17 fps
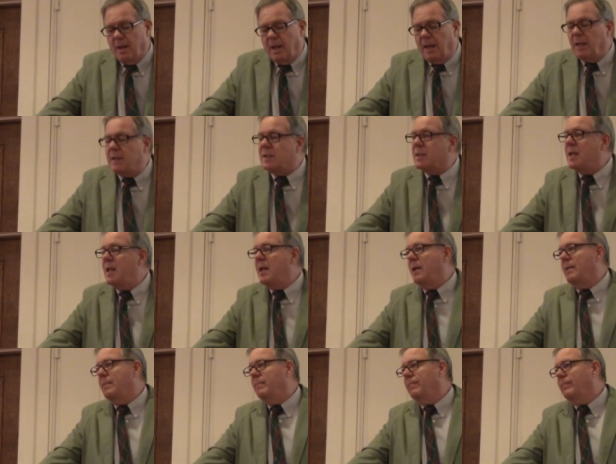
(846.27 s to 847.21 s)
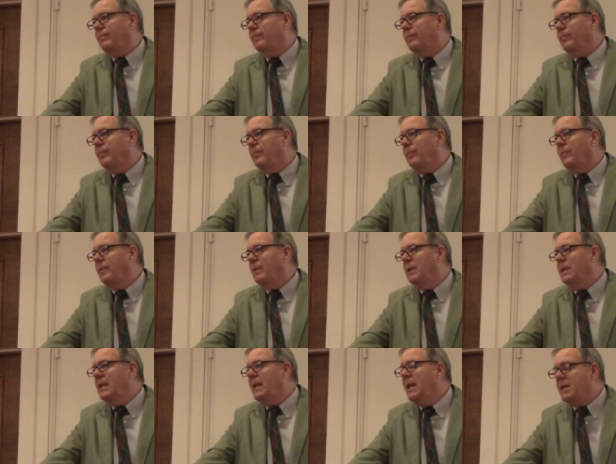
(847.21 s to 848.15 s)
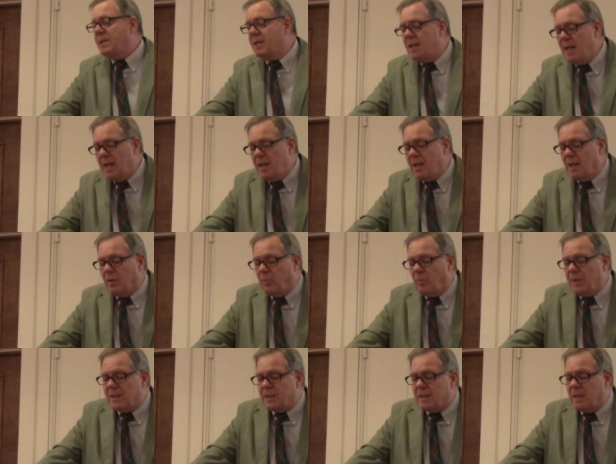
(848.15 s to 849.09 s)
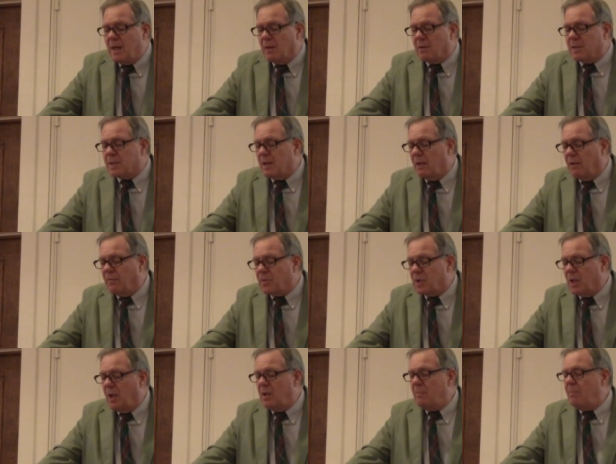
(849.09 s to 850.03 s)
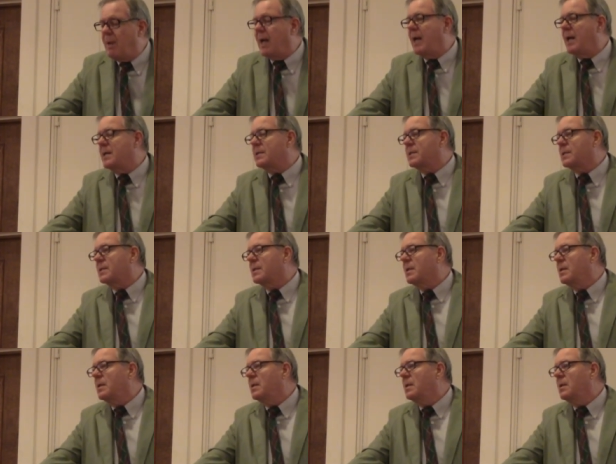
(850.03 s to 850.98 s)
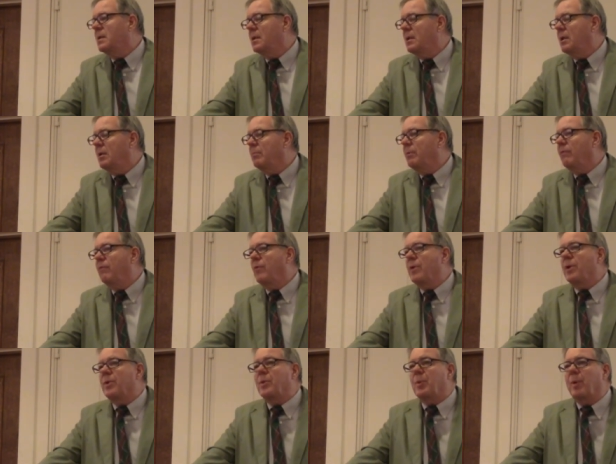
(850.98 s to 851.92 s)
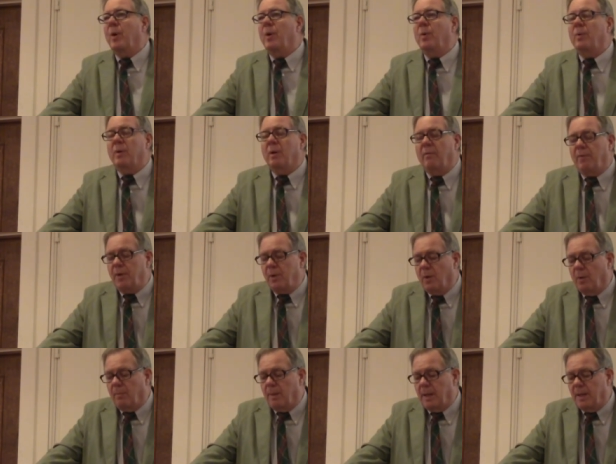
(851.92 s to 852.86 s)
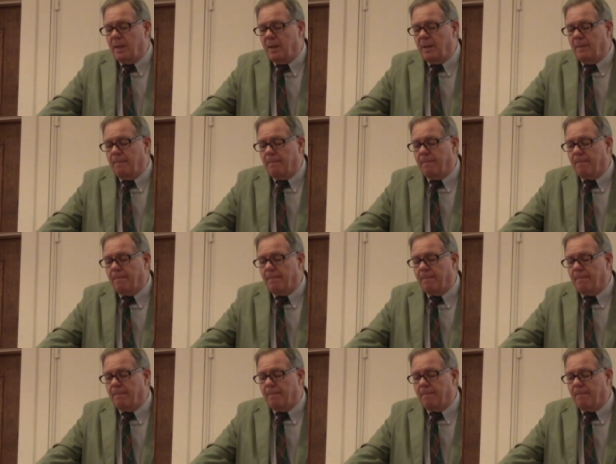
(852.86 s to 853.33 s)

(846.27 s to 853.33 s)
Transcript: And it's then, it's then that we see ourselves unmasked before the throne of the Almighty.